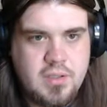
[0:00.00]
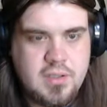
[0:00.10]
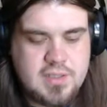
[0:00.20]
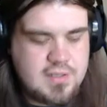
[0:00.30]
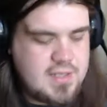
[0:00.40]

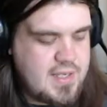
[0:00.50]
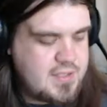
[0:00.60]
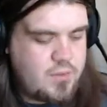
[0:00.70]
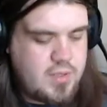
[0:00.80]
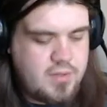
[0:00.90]
because it takes
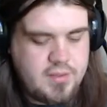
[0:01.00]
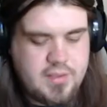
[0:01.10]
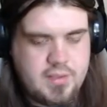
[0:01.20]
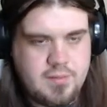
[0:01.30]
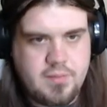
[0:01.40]
a while to
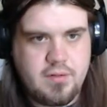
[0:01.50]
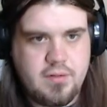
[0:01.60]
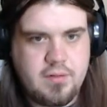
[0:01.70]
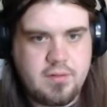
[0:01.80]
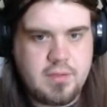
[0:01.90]
get them to
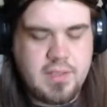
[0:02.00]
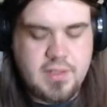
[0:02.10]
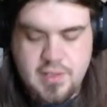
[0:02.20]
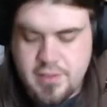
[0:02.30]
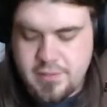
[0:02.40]
get
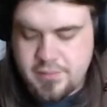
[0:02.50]
cut.